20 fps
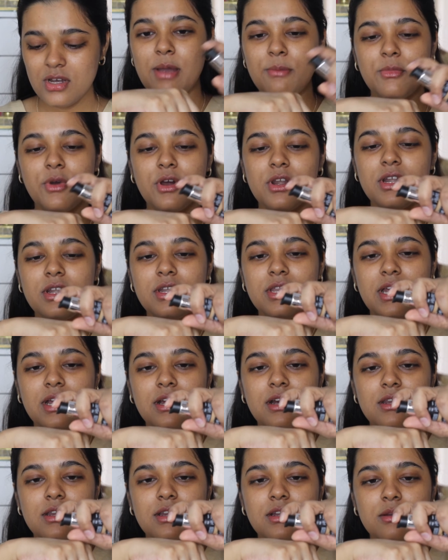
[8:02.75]
I'm gonna
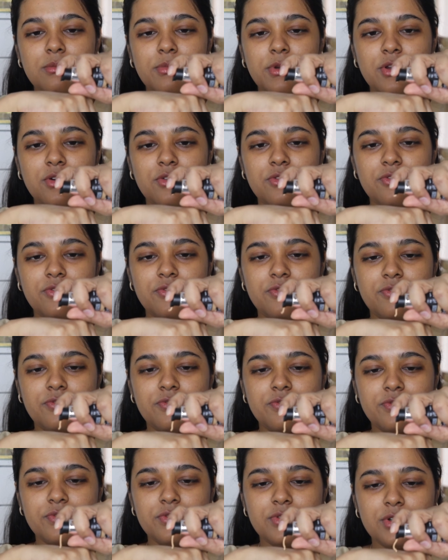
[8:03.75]
take a little bit of
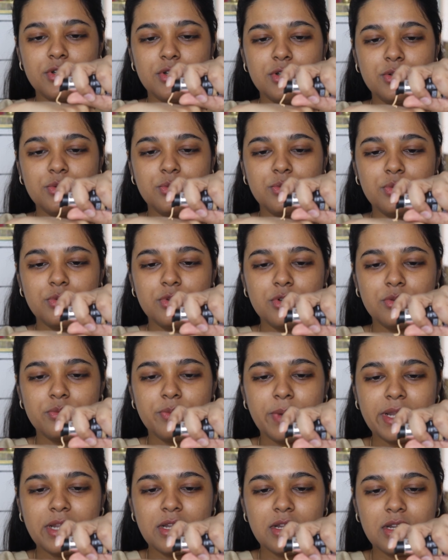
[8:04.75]

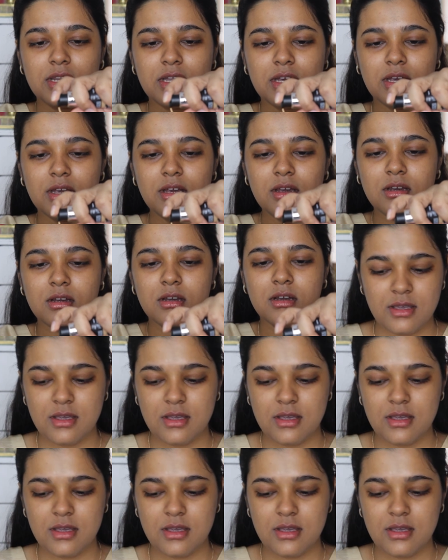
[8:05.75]
220